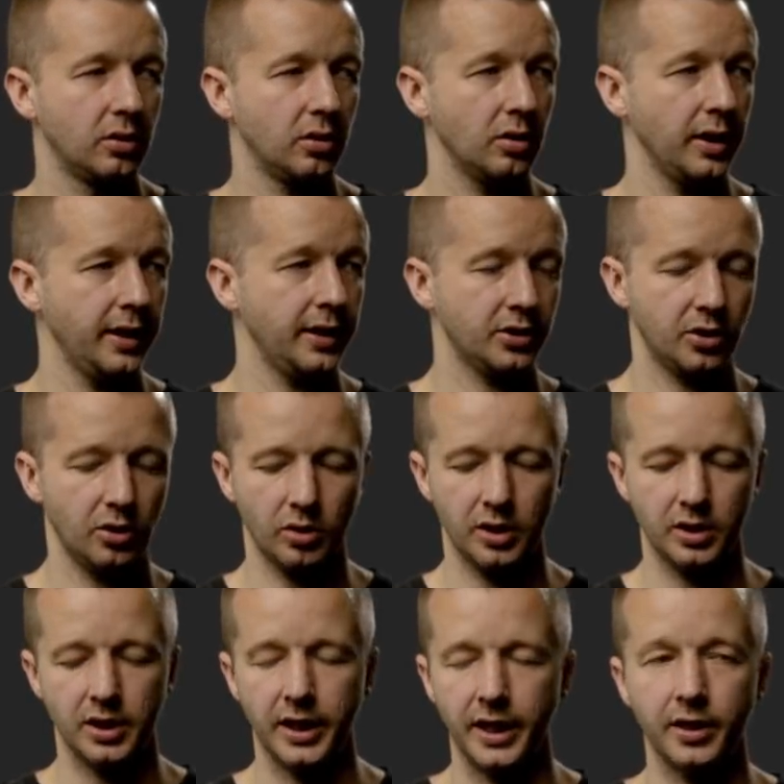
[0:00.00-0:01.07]
All right, so
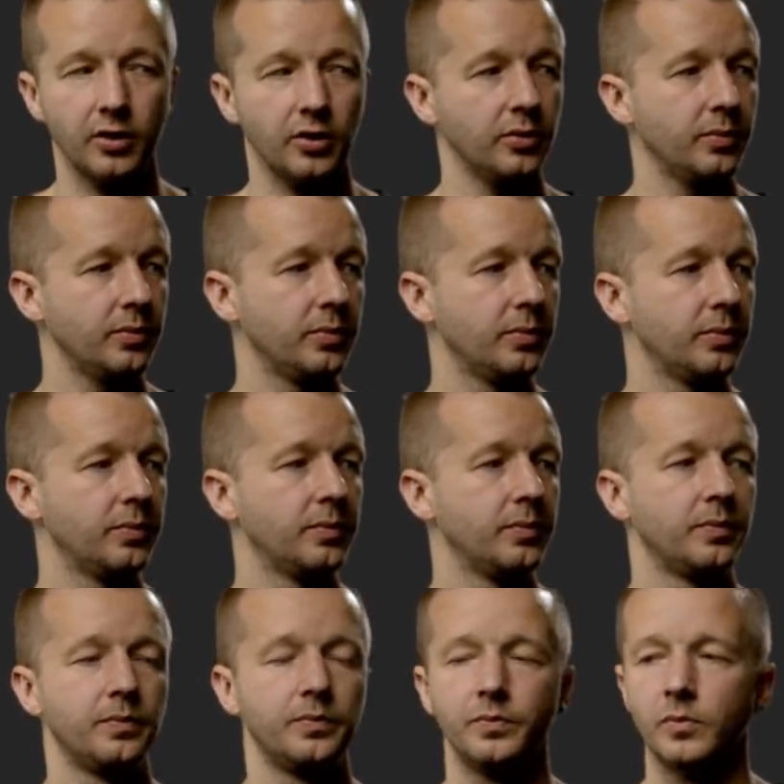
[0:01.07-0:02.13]
container,
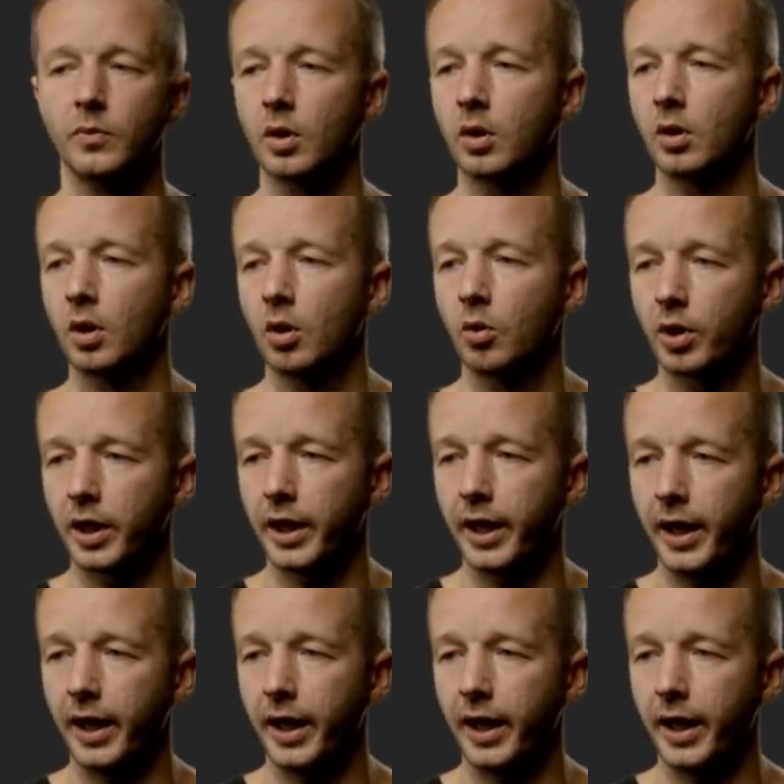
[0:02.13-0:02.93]
we're gonna